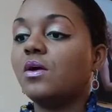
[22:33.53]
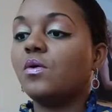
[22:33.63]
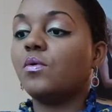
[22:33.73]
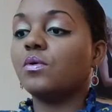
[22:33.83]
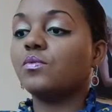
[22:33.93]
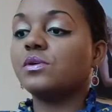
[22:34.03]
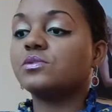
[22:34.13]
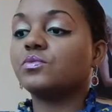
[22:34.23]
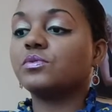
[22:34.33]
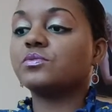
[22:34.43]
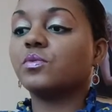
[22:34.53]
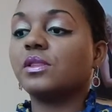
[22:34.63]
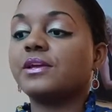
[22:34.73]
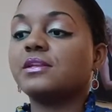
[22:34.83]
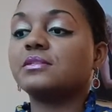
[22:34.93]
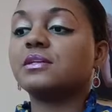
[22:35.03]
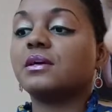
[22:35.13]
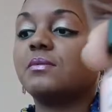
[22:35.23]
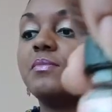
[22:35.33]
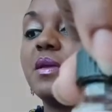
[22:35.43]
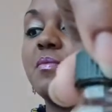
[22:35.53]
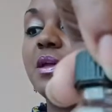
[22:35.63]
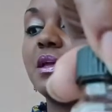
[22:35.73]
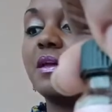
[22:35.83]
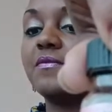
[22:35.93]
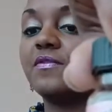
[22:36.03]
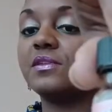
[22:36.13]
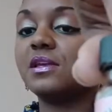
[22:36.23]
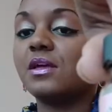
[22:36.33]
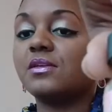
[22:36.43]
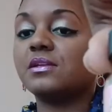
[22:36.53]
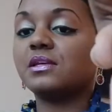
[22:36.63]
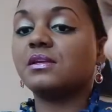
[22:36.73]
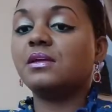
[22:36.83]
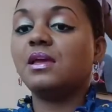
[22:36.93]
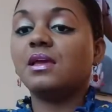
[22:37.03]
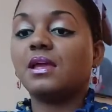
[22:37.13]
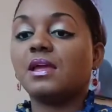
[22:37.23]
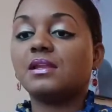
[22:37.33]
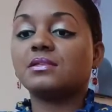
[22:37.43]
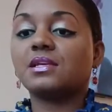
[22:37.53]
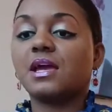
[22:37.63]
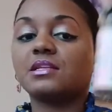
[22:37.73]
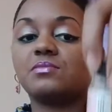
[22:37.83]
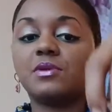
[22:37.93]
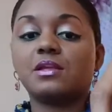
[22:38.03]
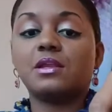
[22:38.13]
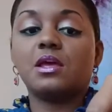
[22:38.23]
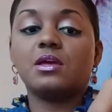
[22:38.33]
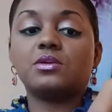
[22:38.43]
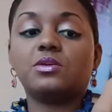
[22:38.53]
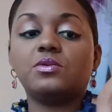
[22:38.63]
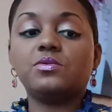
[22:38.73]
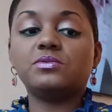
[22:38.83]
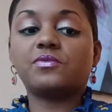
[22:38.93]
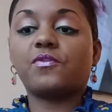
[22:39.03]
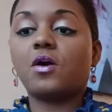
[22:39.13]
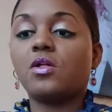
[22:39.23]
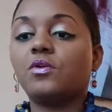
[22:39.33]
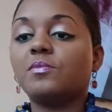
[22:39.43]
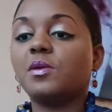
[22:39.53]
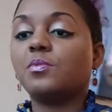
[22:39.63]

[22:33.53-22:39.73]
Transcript: or rituals related to commitment and fidelity and attachment. Use Follow Me